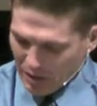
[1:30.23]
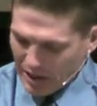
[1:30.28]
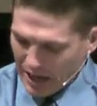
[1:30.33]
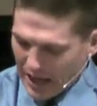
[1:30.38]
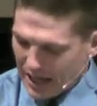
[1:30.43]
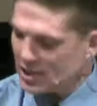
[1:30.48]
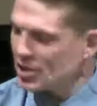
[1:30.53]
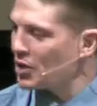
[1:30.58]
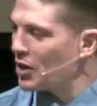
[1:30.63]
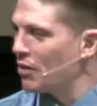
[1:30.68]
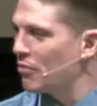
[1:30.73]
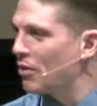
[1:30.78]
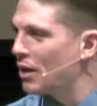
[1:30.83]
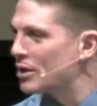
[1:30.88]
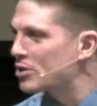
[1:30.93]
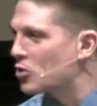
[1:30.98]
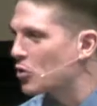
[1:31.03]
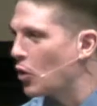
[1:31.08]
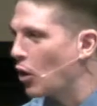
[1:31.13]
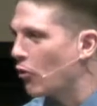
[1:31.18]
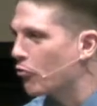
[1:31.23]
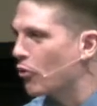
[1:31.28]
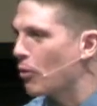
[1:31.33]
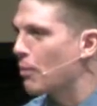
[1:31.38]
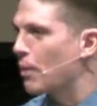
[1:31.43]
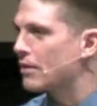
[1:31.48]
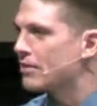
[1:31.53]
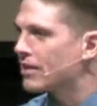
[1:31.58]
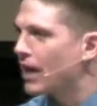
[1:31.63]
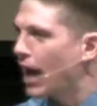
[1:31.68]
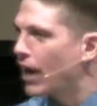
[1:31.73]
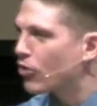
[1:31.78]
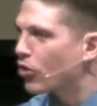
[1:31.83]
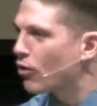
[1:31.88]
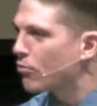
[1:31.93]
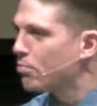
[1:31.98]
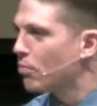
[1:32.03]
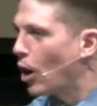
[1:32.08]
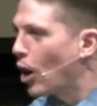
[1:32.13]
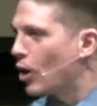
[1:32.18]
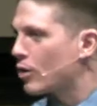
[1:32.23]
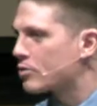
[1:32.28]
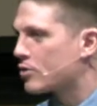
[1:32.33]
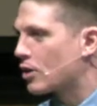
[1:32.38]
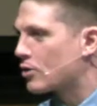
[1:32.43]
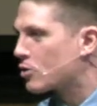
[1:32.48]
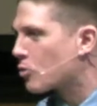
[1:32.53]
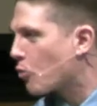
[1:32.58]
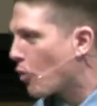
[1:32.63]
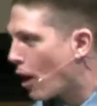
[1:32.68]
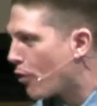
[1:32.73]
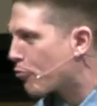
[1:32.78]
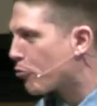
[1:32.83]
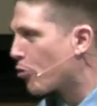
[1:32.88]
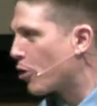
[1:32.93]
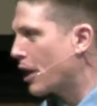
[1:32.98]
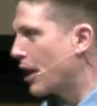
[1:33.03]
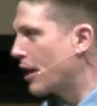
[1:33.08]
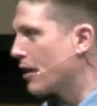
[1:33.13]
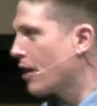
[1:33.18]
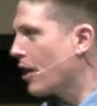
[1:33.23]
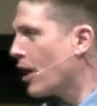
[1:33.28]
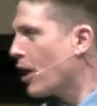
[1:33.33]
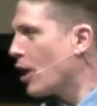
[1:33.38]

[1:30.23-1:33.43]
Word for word: nation of Israel from the death of Moses, roughly in